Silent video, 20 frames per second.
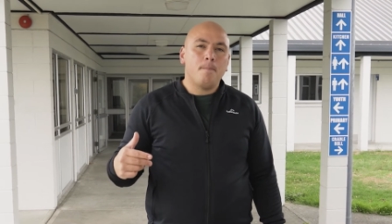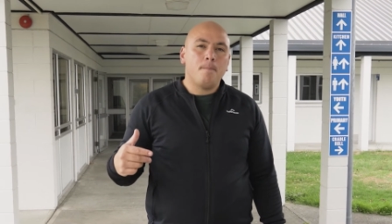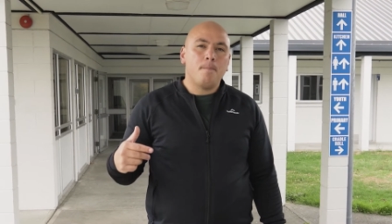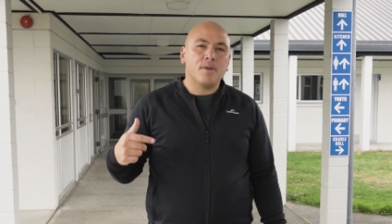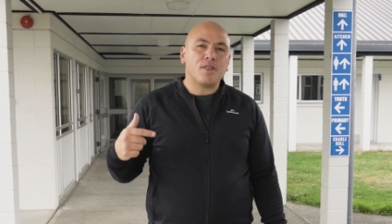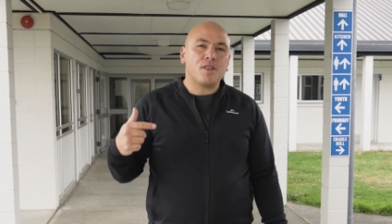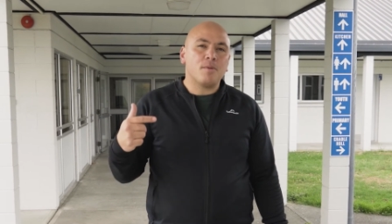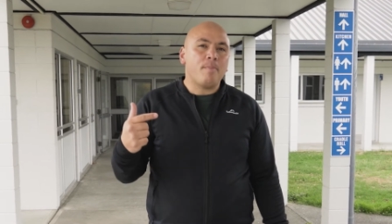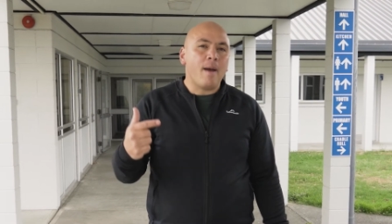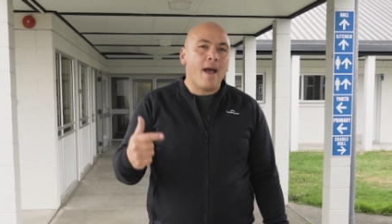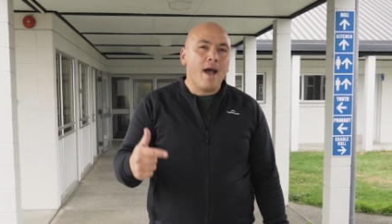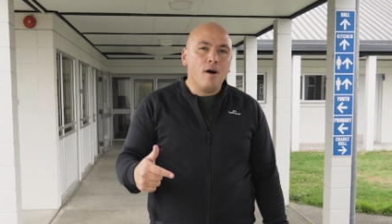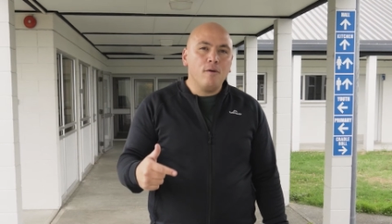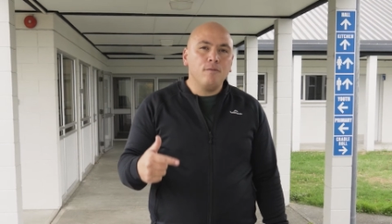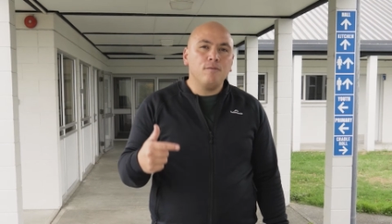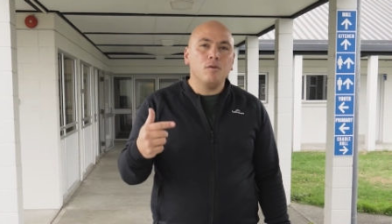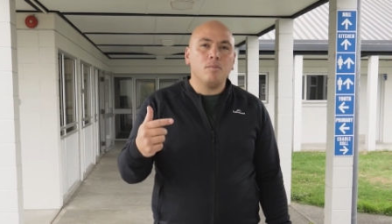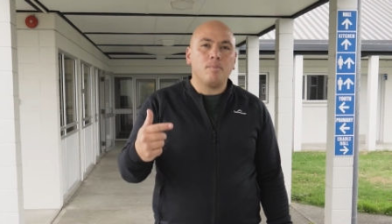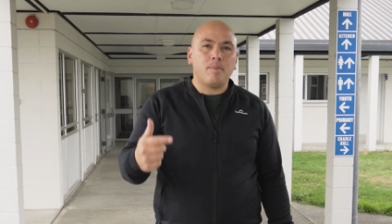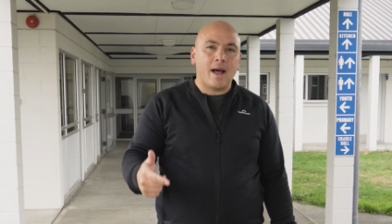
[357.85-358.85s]
But the
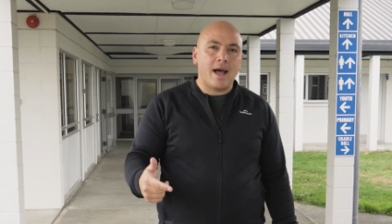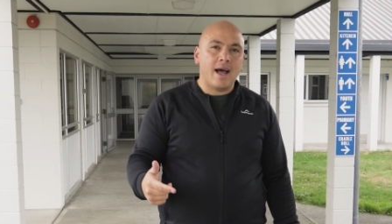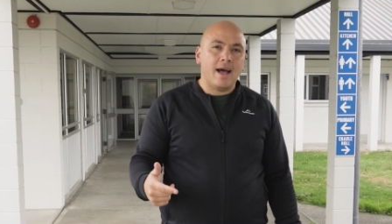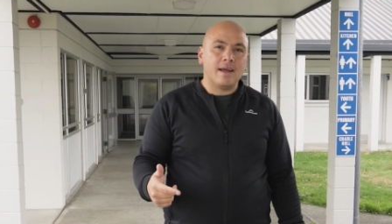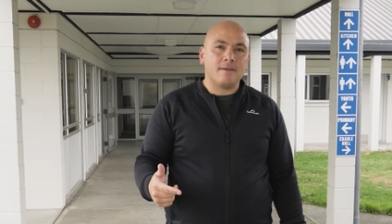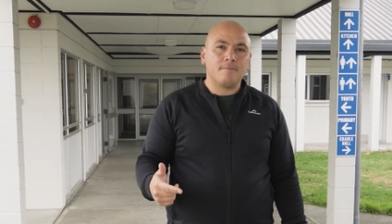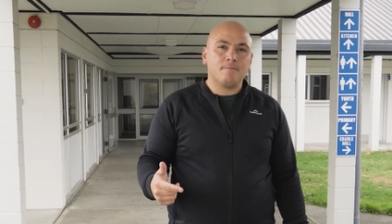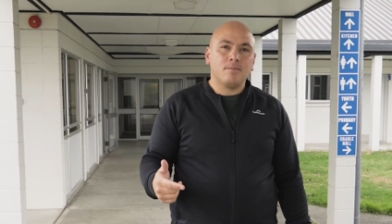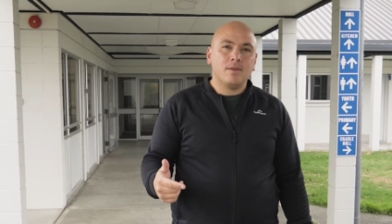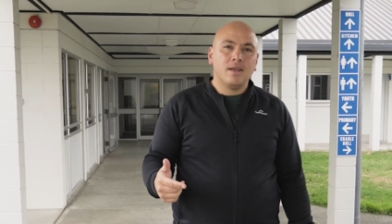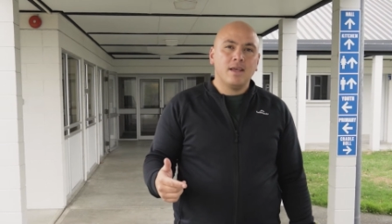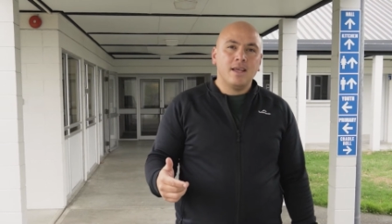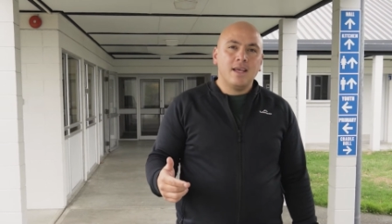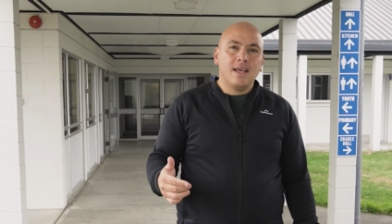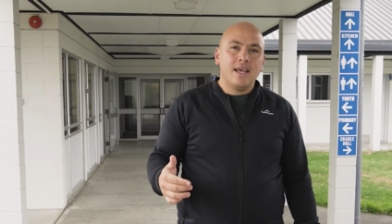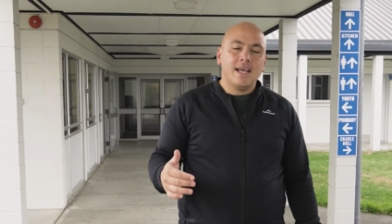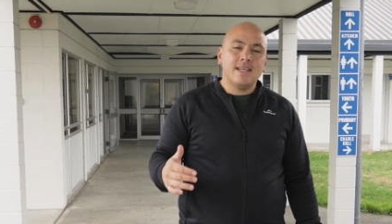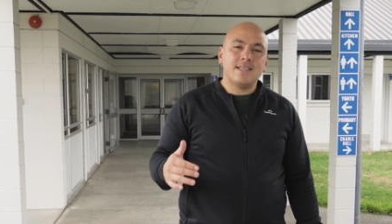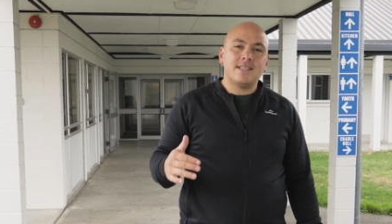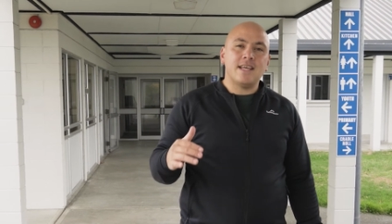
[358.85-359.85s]
powerful part
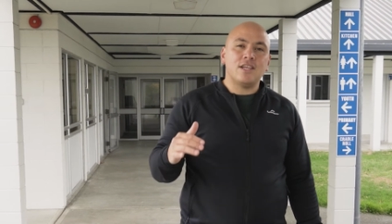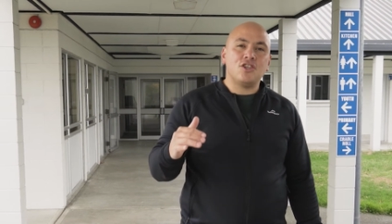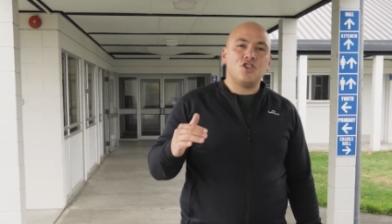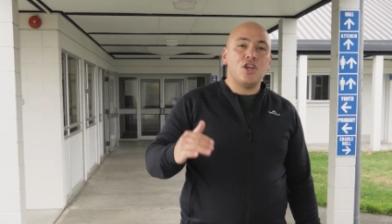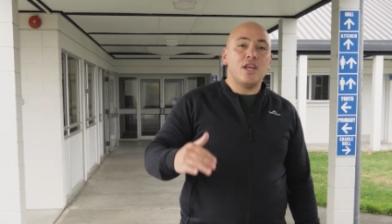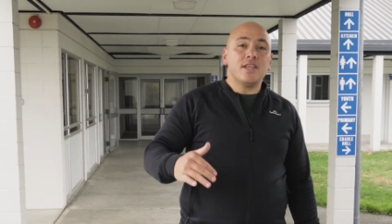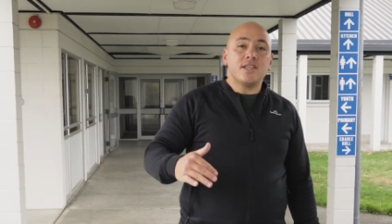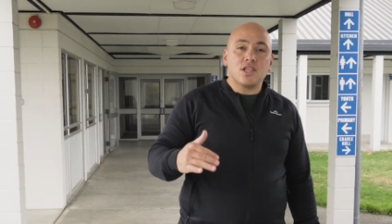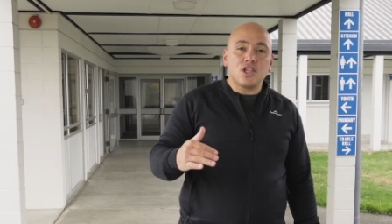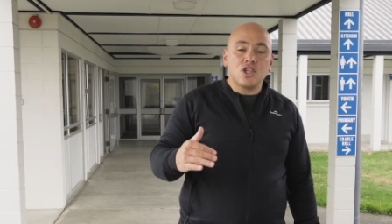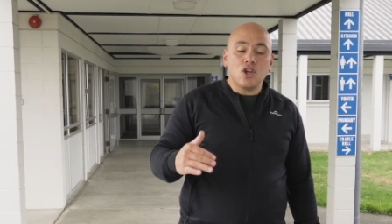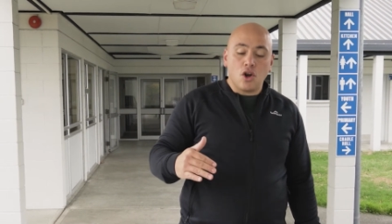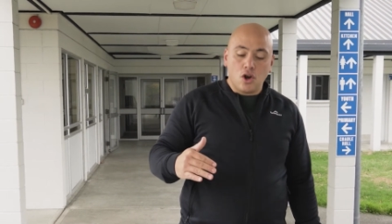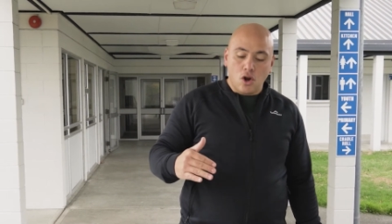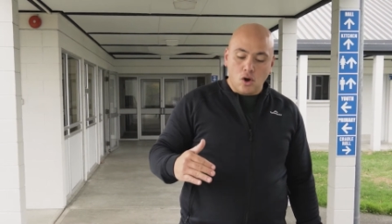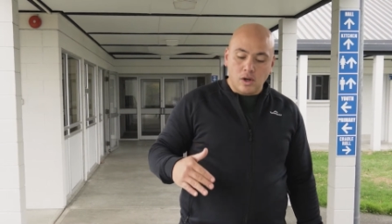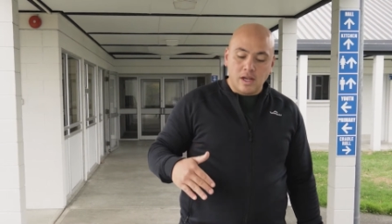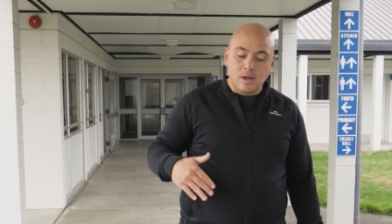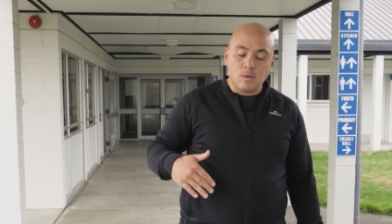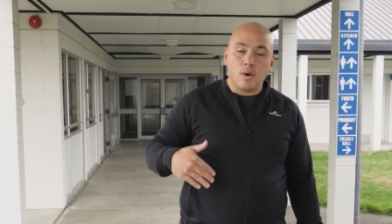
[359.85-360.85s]
is that Jesus not
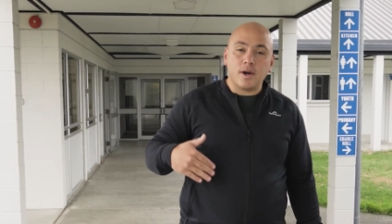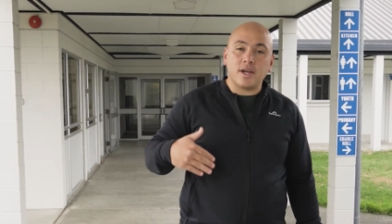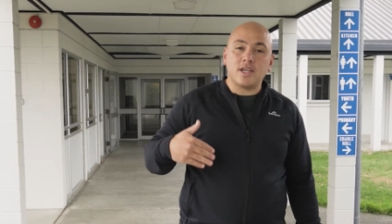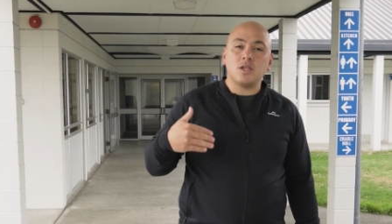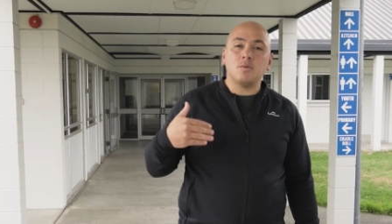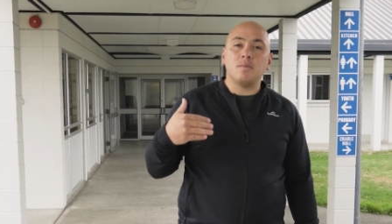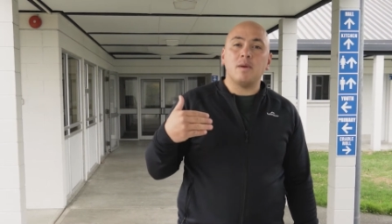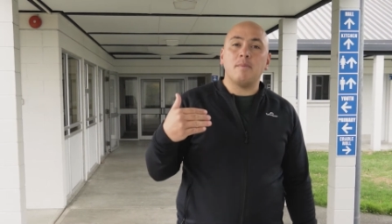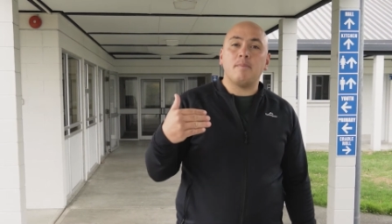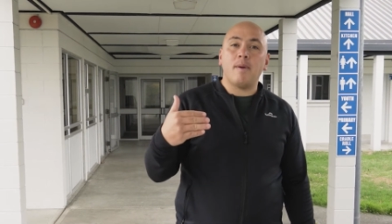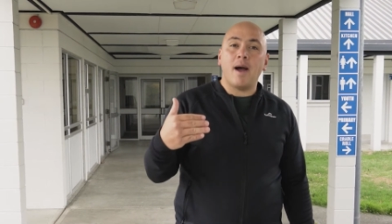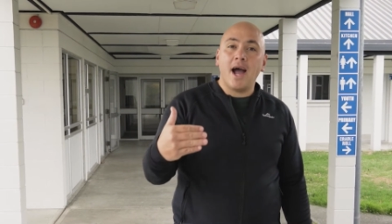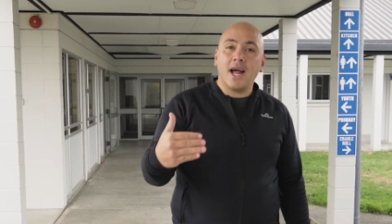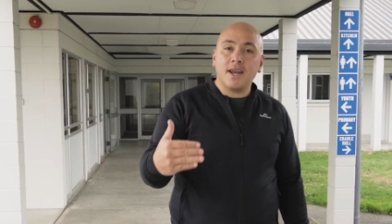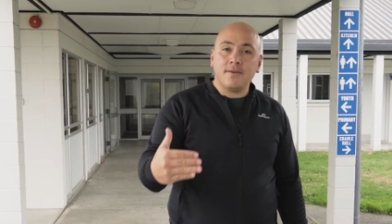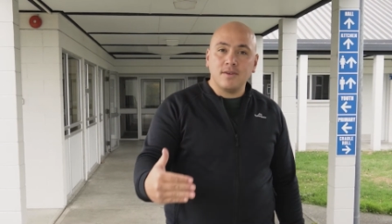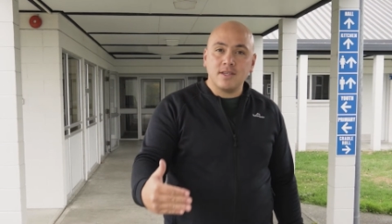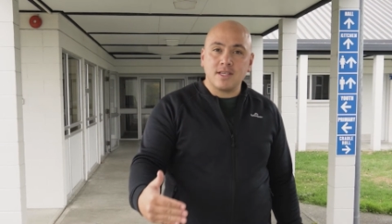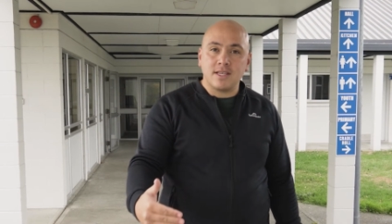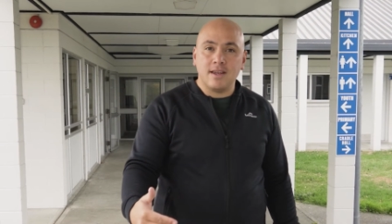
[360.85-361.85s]
only wanted to be part
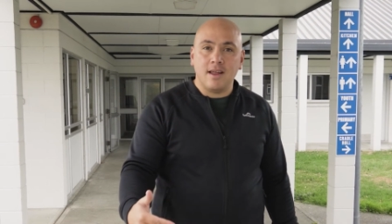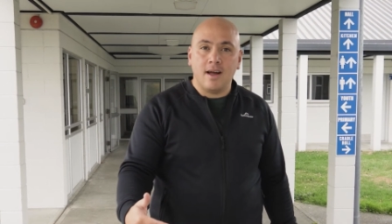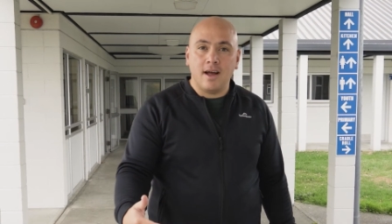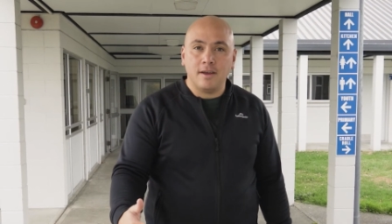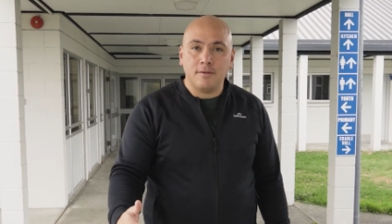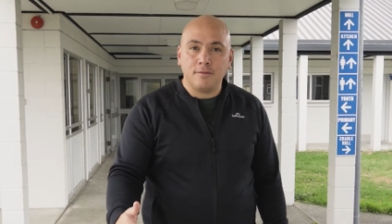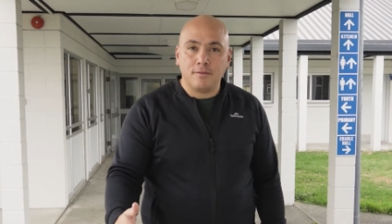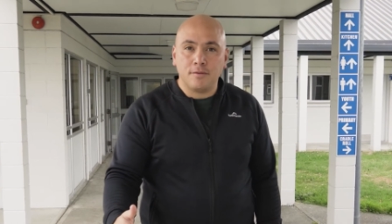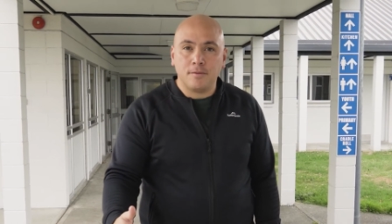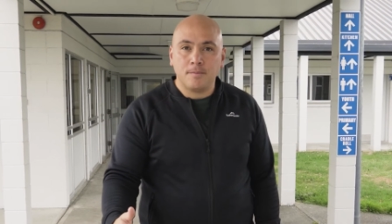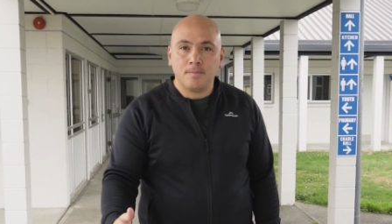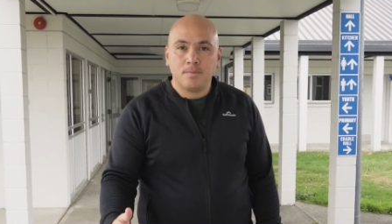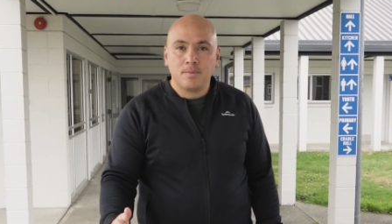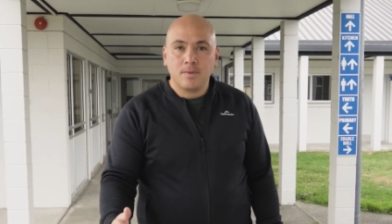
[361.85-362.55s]
of his life,